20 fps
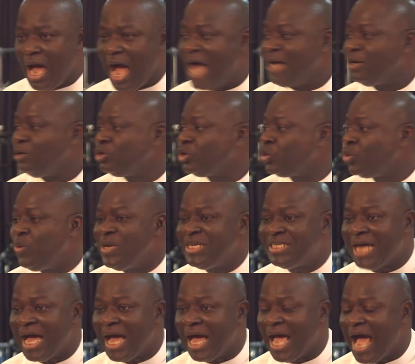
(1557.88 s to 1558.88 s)
and on
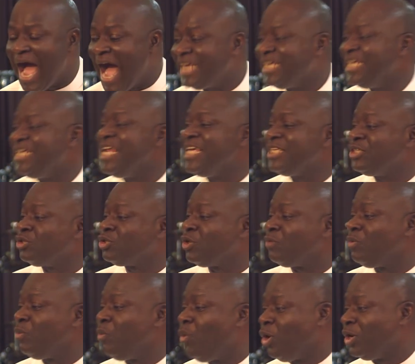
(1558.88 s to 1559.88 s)
Twitter and the nations of
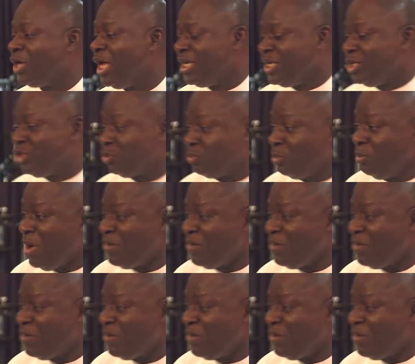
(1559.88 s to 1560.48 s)
the world. They just put